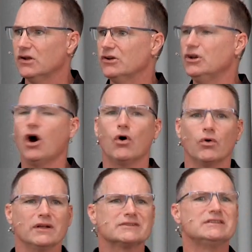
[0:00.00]
No,
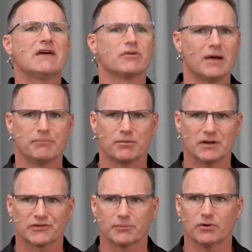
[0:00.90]
it's never been
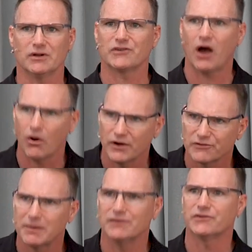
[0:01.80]
permissible. It's always
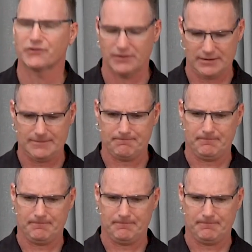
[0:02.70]
been sin.